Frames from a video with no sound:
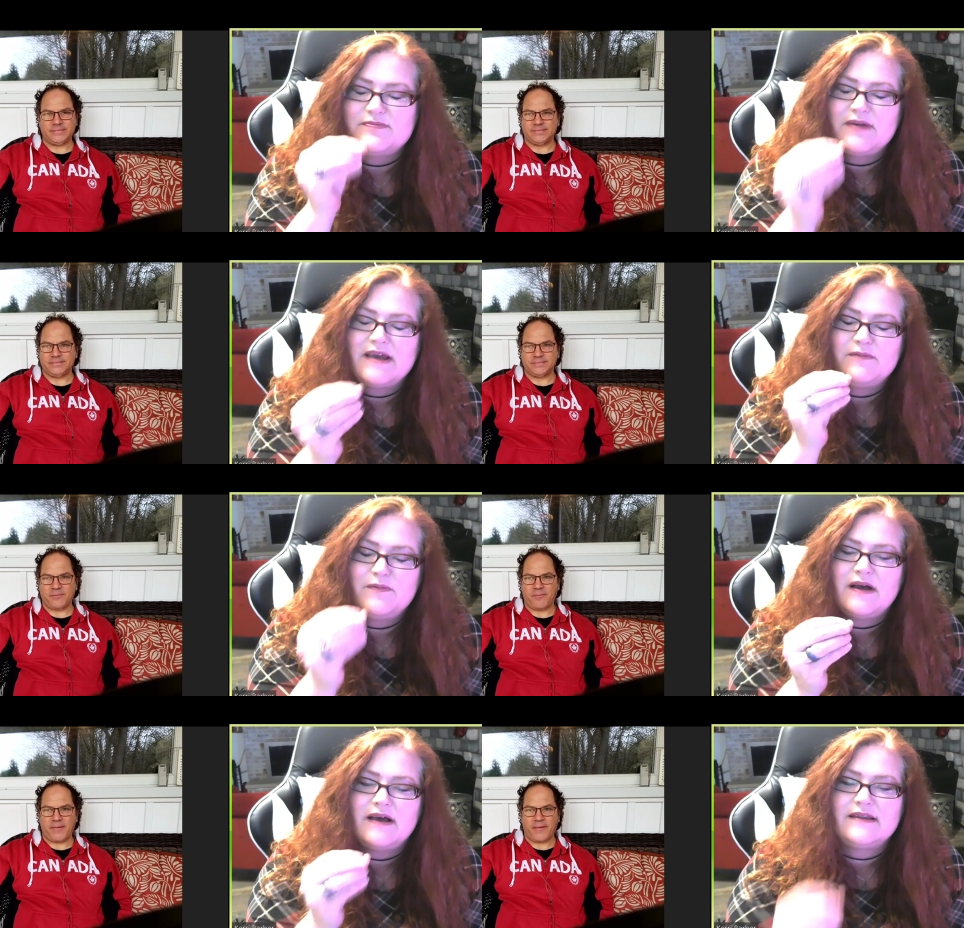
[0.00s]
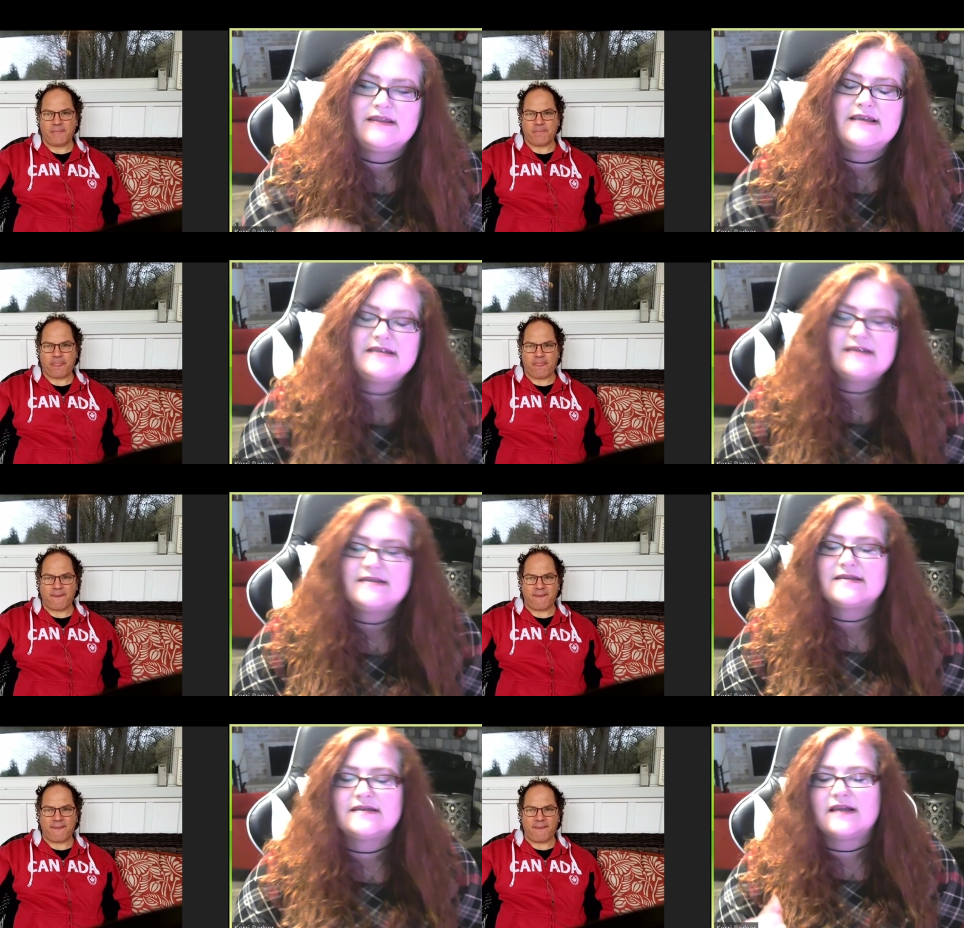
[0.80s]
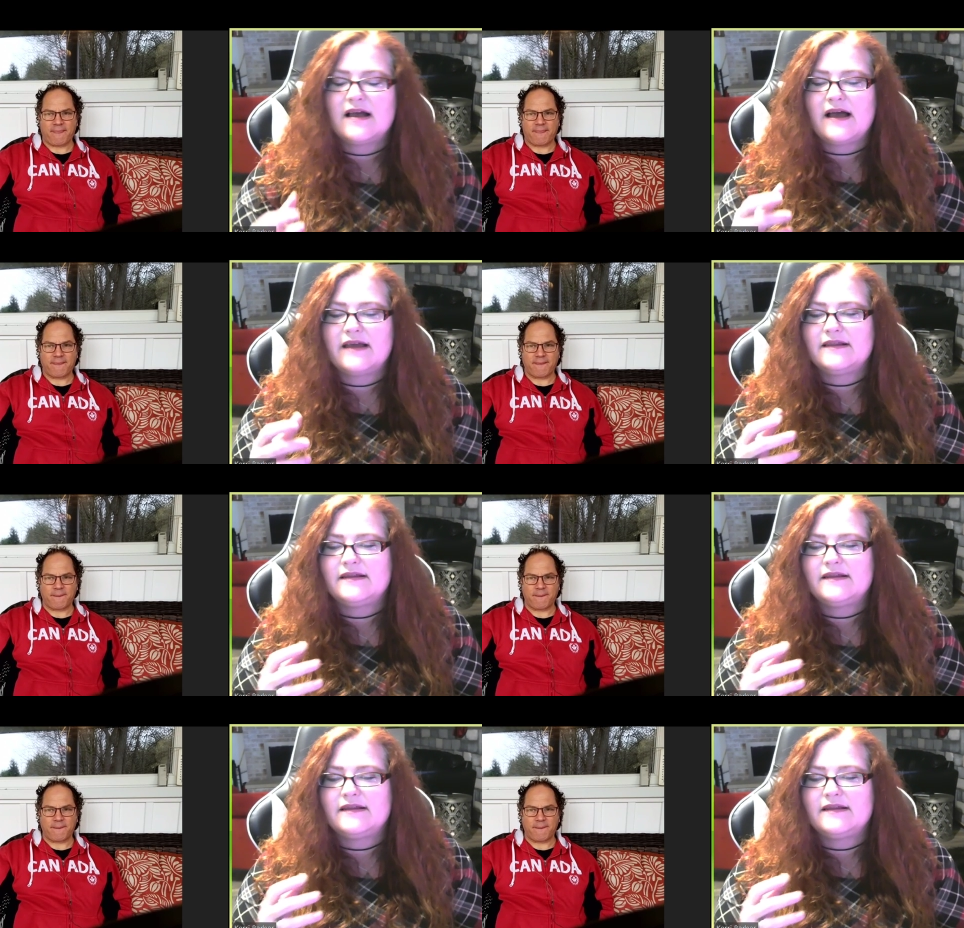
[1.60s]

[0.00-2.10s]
Speaker 1: It, this is I,